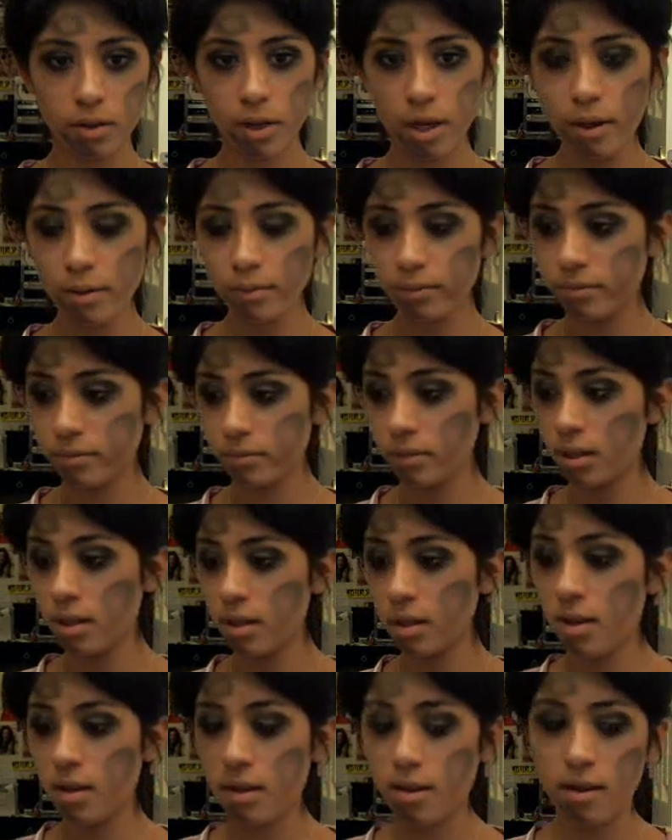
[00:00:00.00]
go.
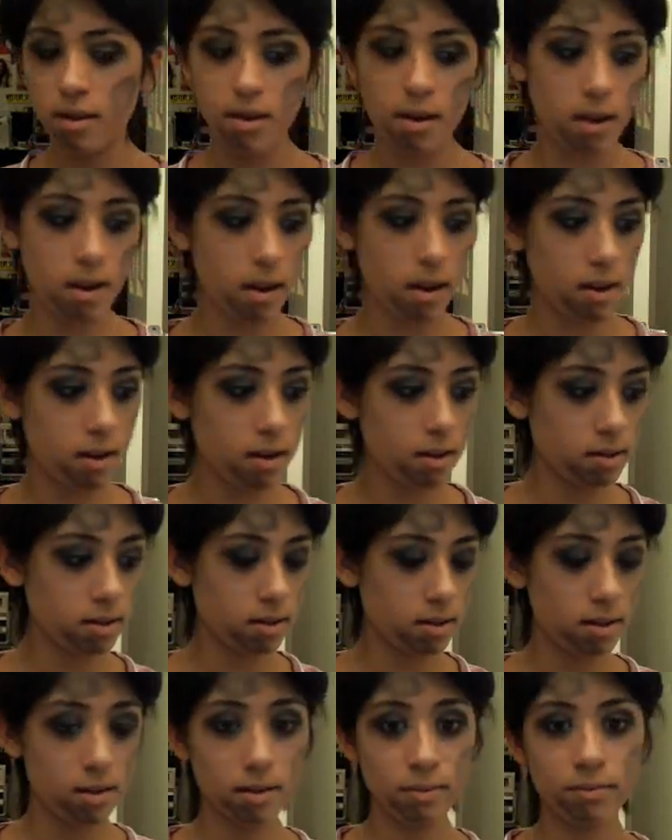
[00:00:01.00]
And
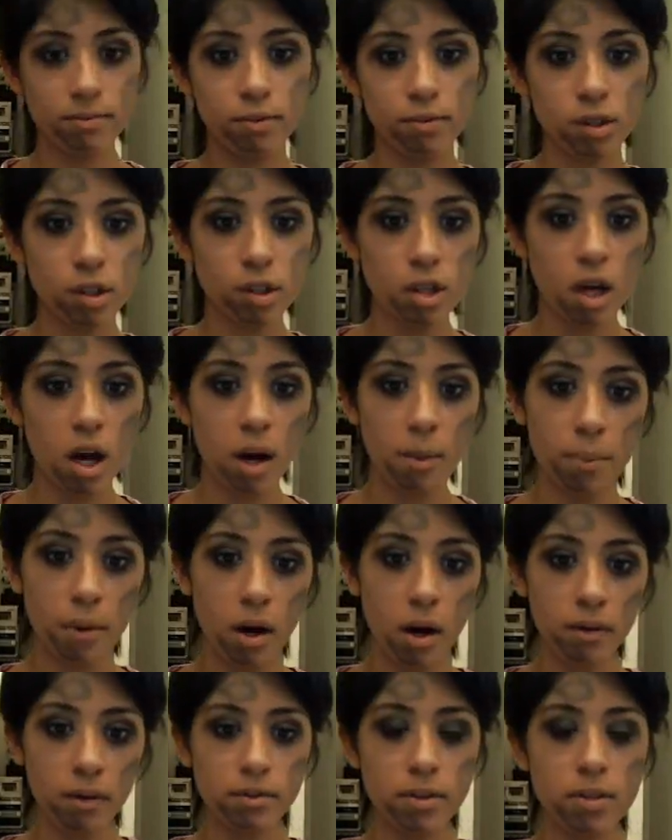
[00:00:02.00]
to top
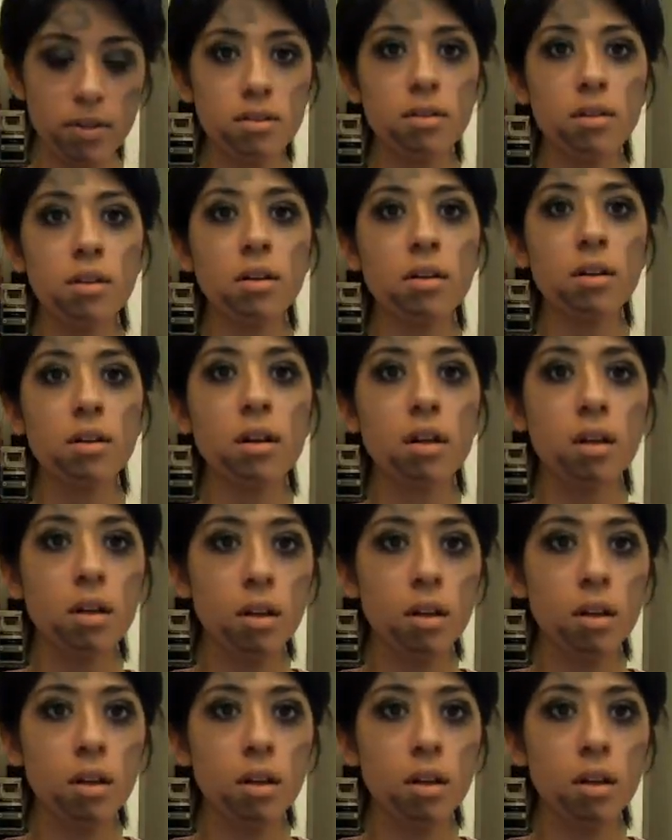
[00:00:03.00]
off this look,